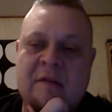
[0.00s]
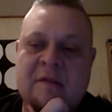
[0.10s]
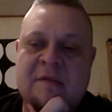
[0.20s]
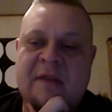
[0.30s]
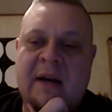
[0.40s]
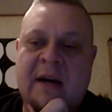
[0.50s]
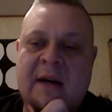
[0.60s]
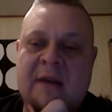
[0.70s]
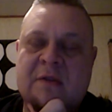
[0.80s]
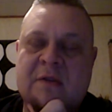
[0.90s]

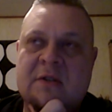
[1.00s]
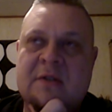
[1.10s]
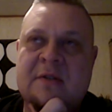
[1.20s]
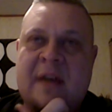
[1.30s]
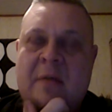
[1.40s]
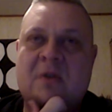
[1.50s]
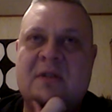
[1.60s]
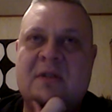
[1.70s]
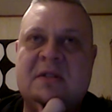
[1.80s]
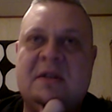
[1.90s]
fair for demos
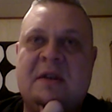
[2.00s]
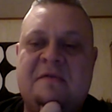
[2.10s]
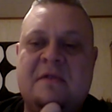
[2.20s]
and stuff.